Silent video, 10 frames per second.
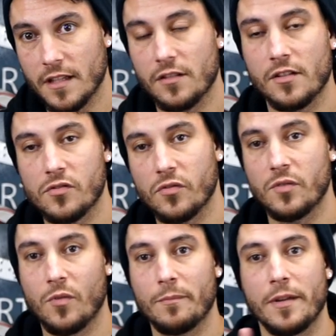There was only
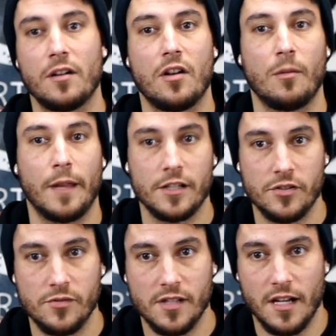one pair of all black
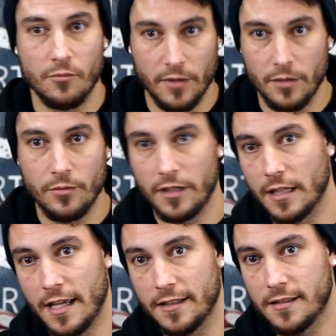shoes that I really, really
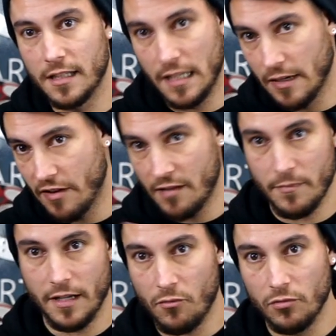liked that I've had
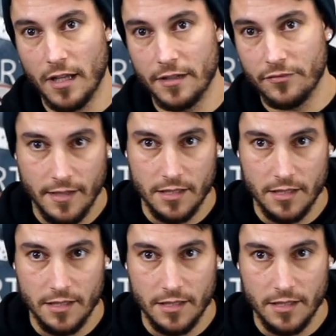my whole life,